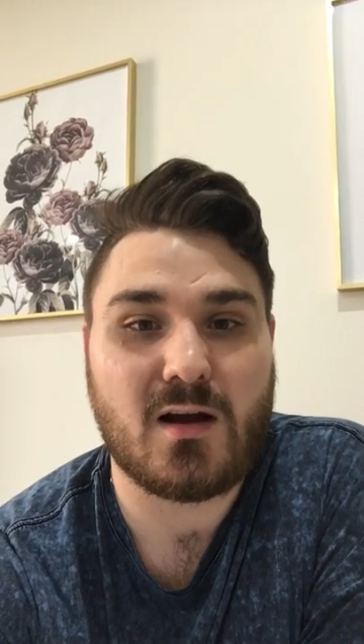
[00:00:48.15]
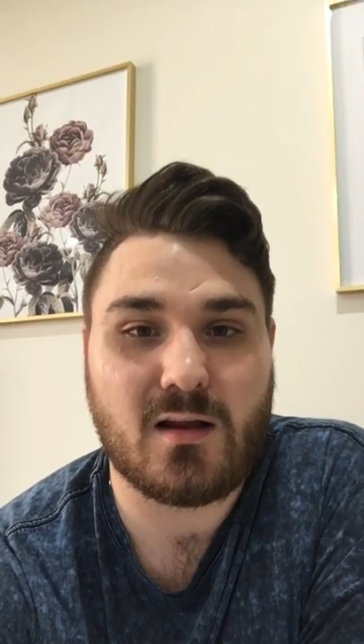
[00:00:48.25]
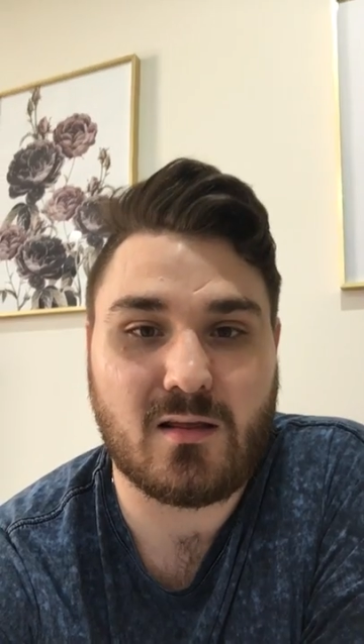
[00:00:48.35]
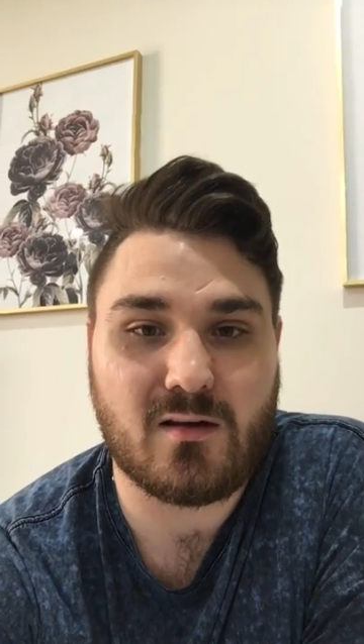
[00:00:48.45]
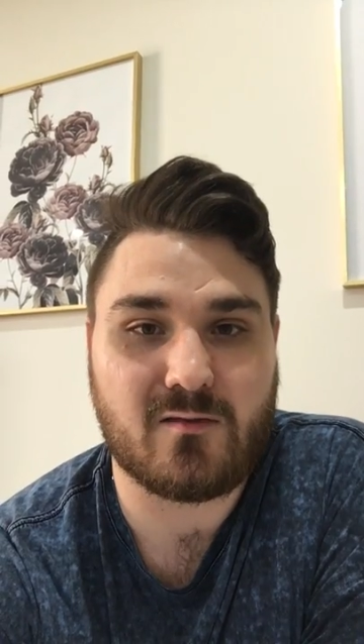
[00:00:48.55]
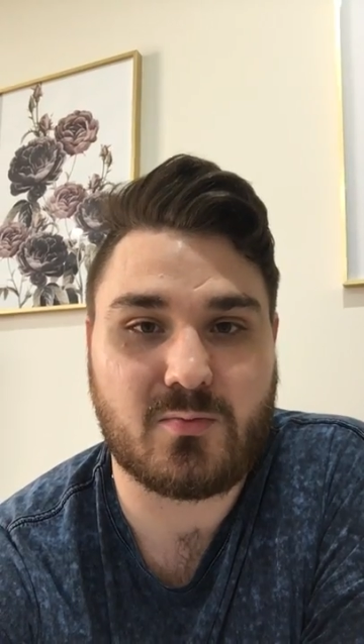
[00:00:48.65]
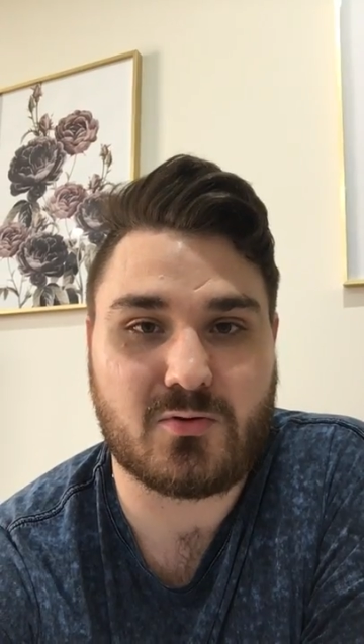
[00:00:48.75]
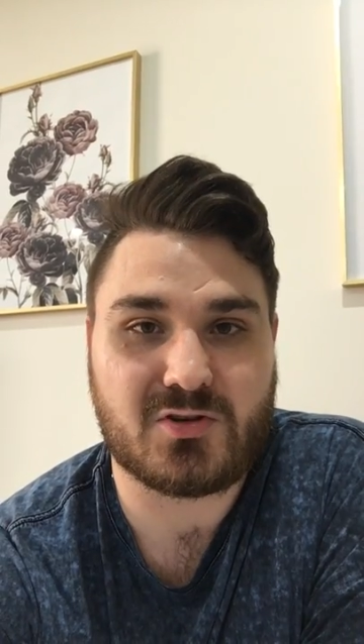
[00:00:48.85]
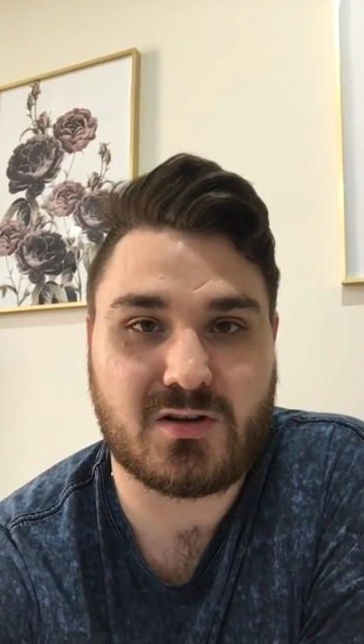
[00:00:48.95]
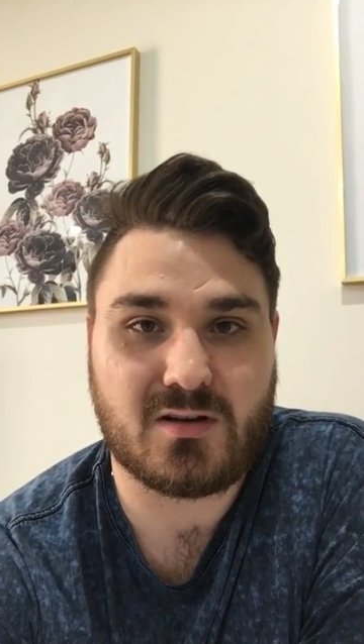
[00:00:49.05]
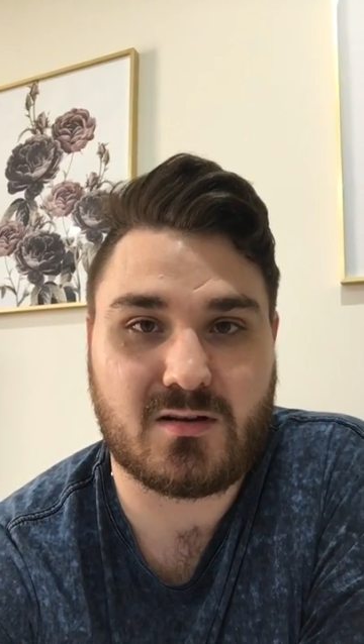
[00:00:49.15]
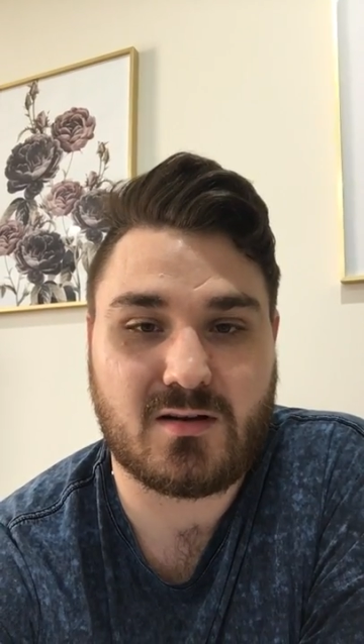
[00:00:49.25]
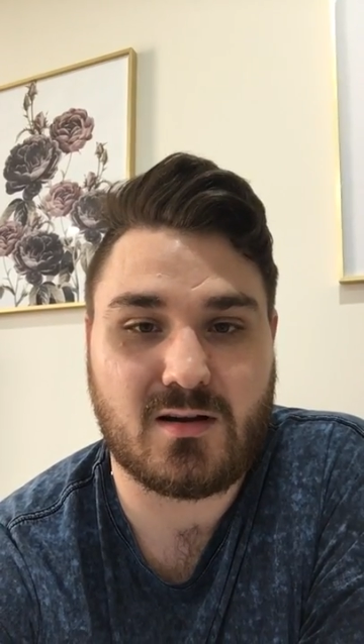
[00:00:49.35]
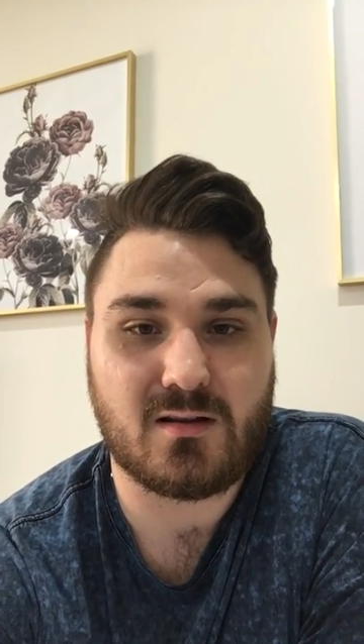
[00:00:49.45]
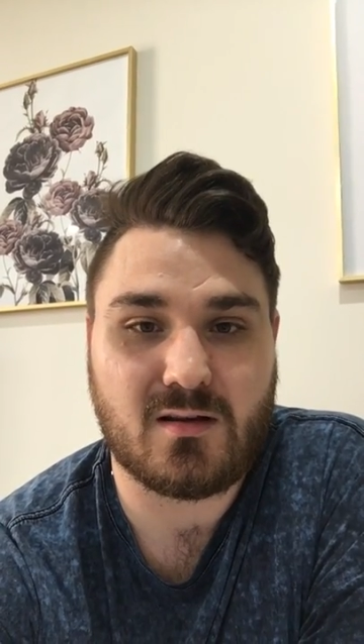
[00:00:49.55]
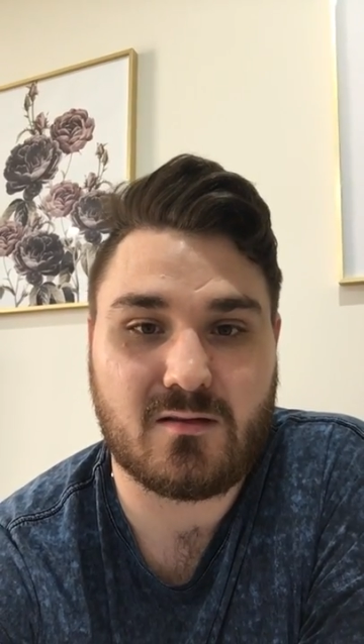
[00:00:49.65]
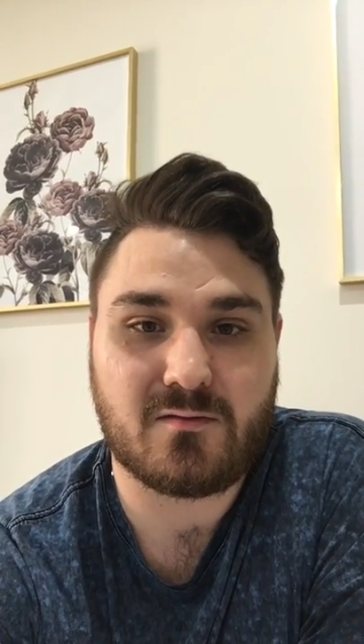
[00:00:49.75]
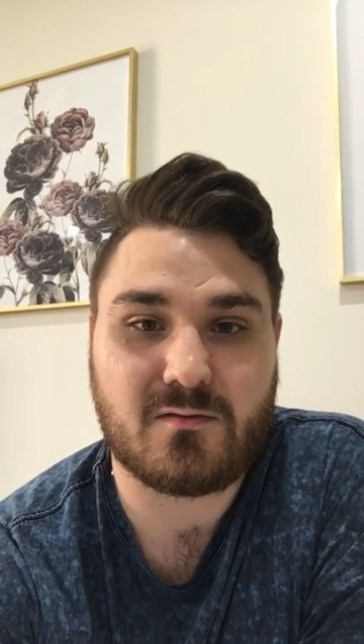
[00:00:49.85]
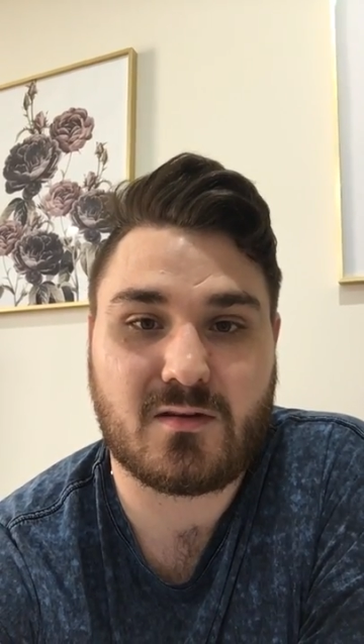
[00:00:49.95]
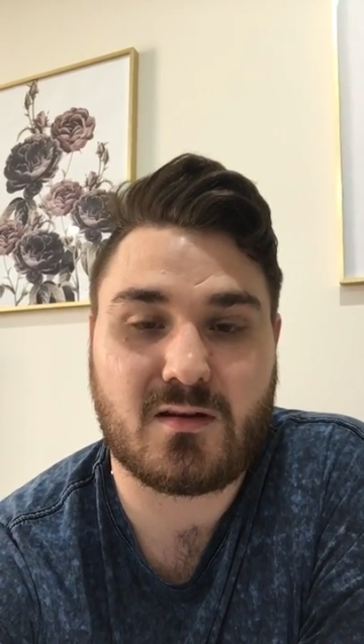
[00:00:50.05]
I love pushing it. I love
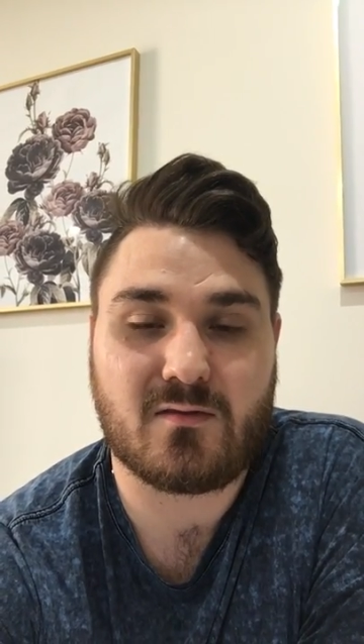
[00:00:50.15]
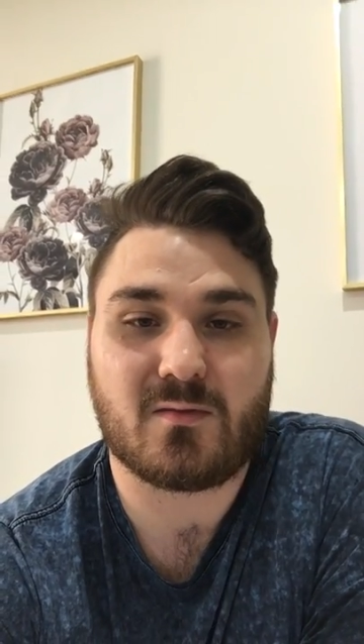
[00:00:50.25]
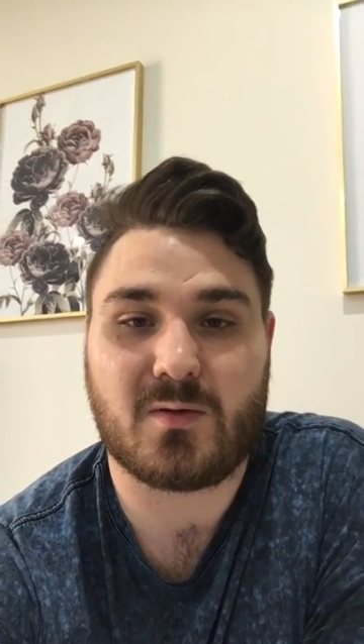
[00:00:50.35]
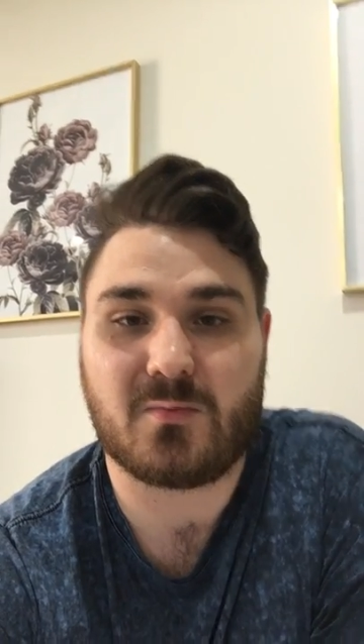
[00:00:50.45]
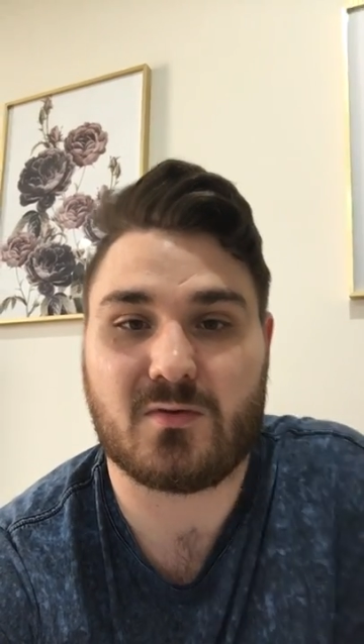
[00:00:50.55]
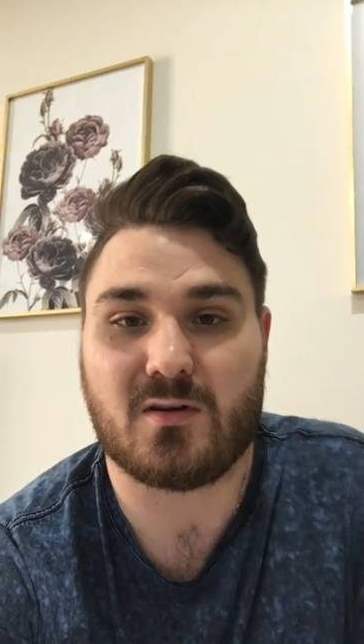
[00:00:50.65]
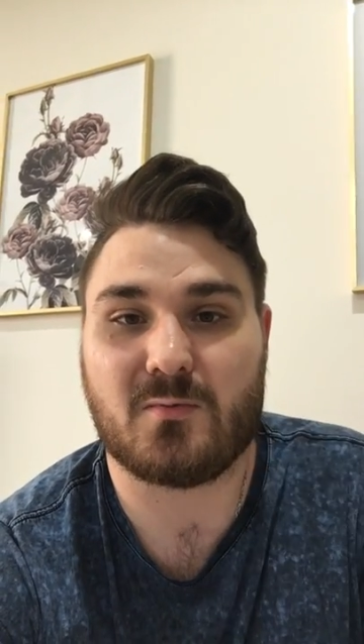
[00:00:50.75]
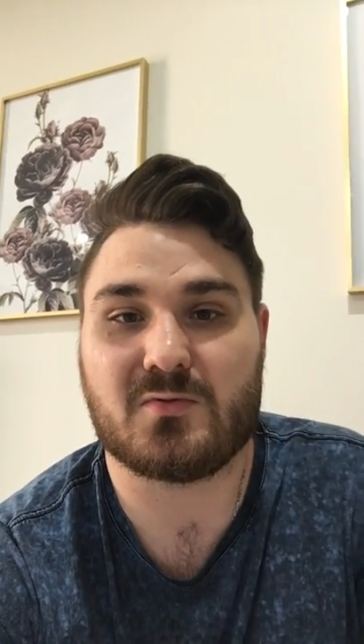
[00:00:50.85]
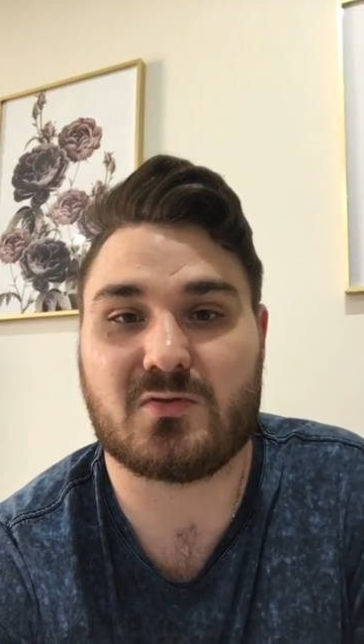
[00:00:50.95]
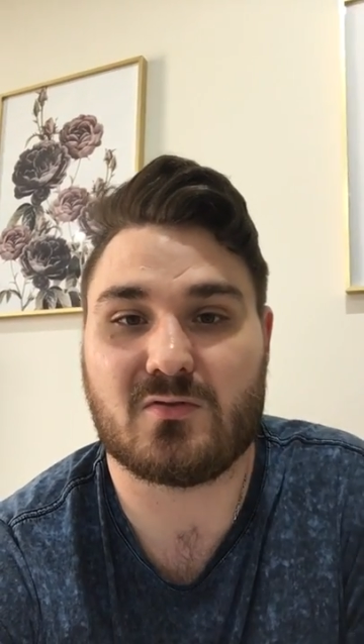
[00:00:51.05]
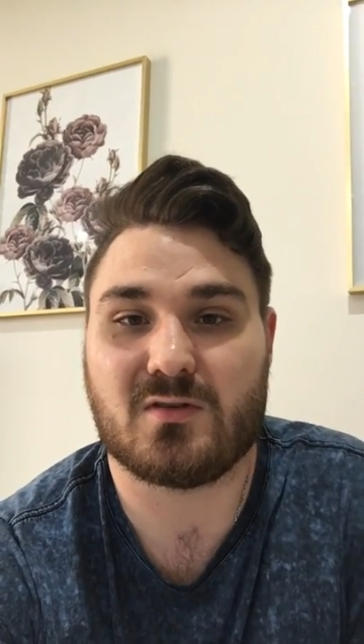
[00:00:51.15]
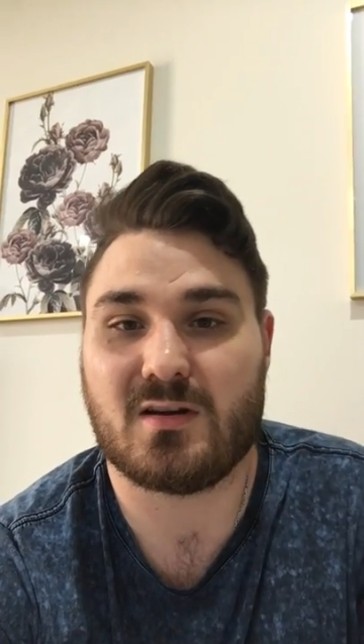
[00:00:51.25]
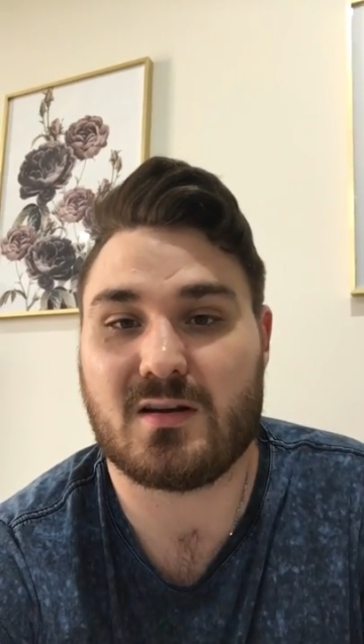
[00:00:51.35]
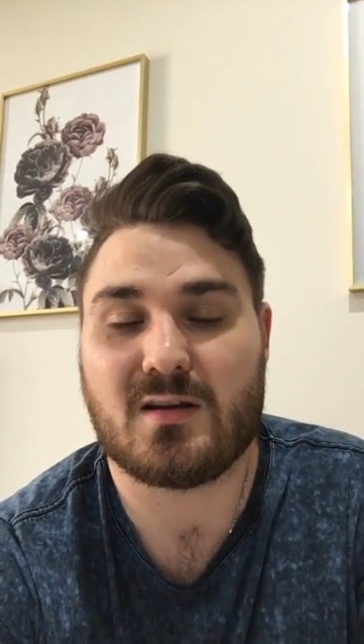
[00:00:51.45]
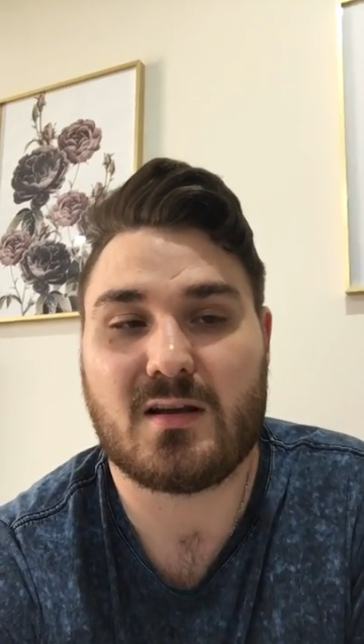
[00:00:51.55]
giving people the opportunity.